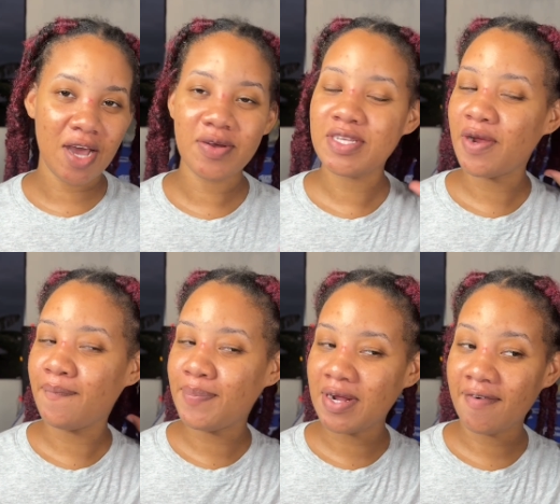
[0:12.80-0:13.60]
take
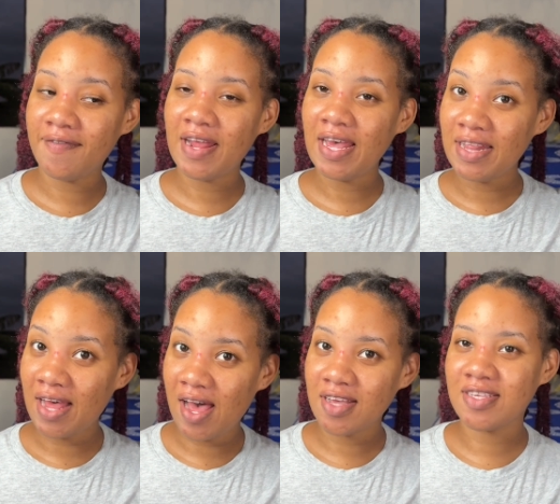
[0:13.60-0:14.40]
out your butterfly
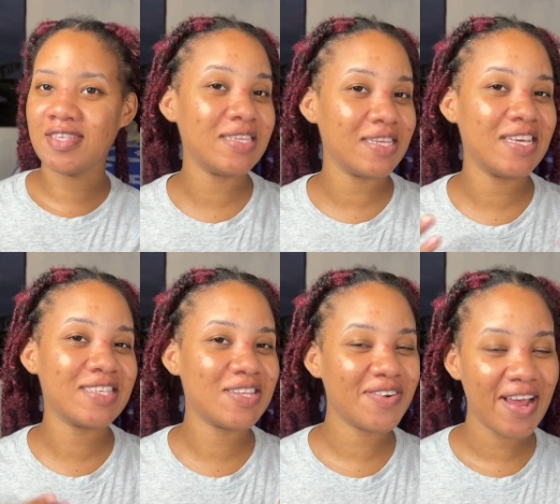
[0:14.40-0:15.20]
locks is
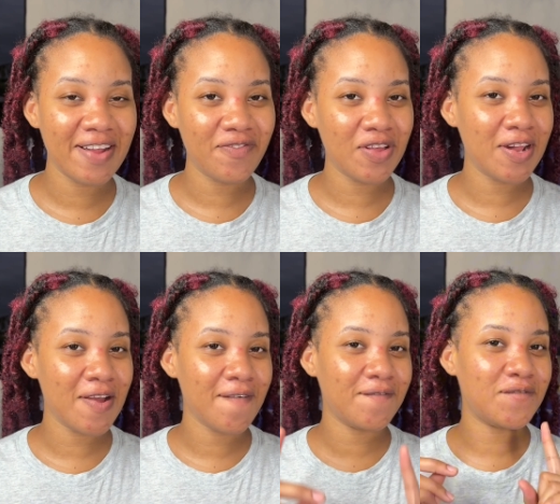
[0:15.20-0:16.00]
the right
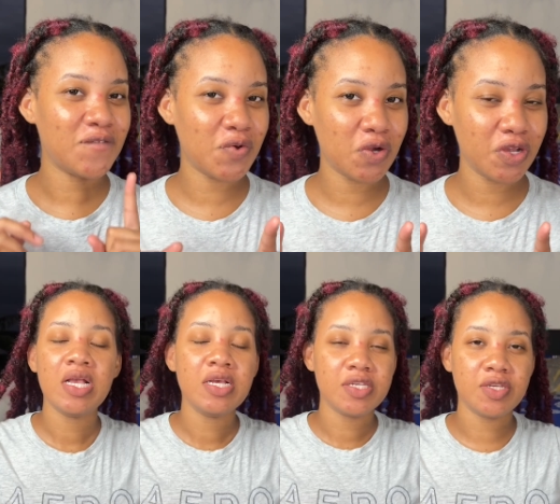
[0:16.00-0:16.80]
video for you.
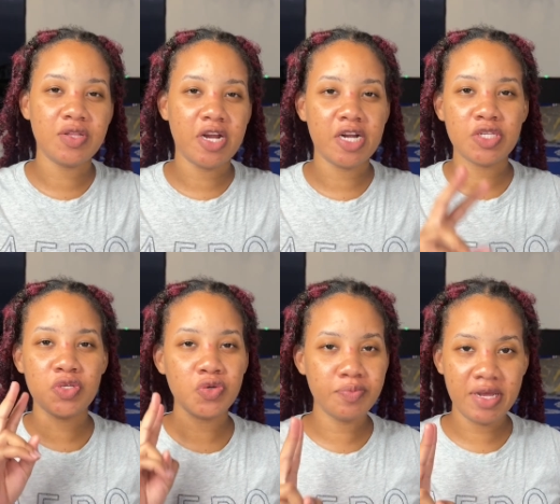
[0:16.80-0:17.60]
So there are
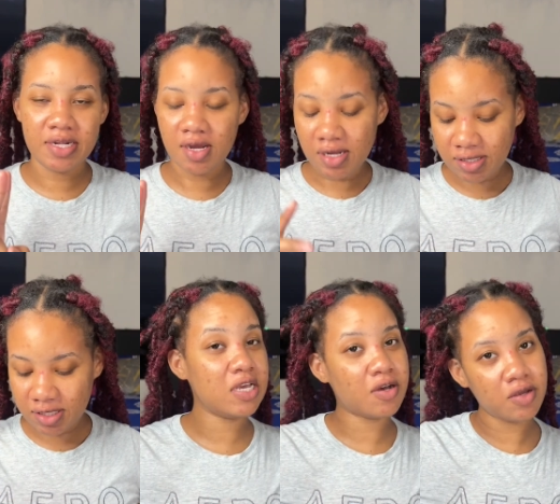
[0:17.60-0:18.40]
two methods to
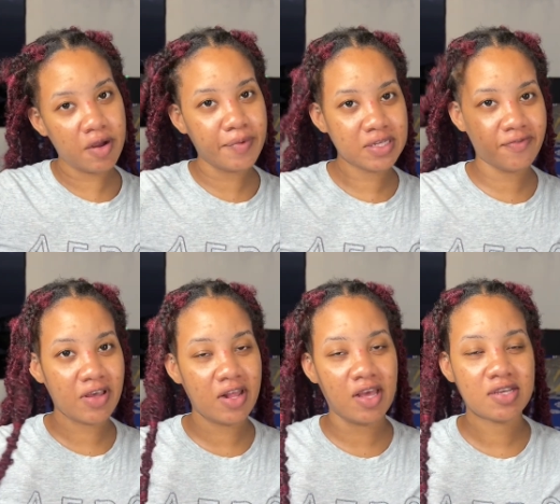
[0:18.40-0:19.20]
take out your
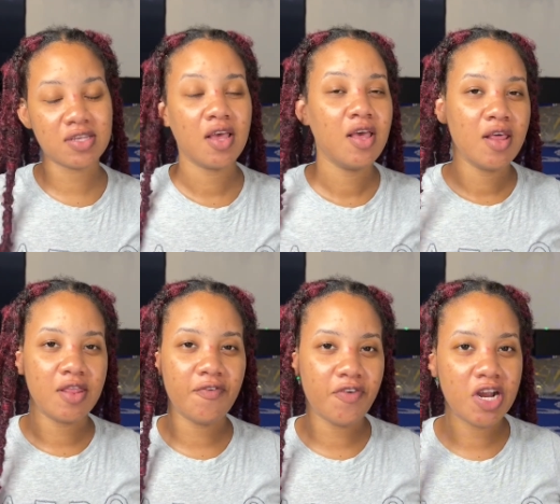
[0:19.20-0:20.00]
butterfly locks. The
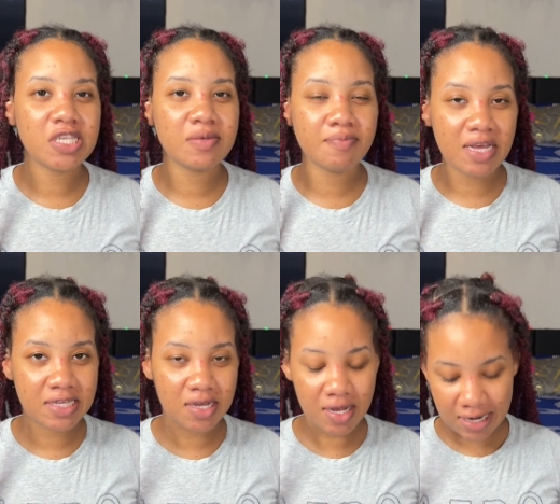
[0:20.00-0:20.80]
first
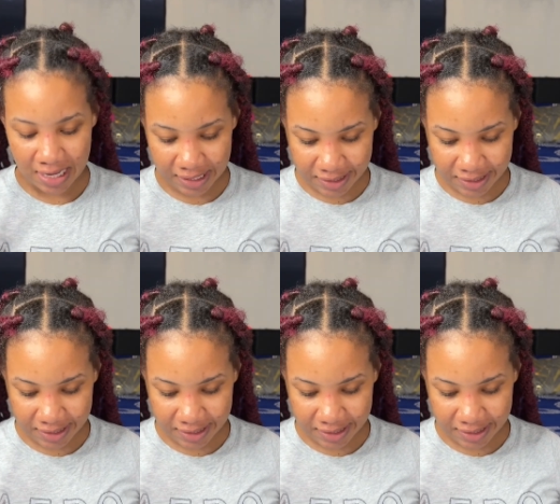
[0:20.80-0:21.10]
method is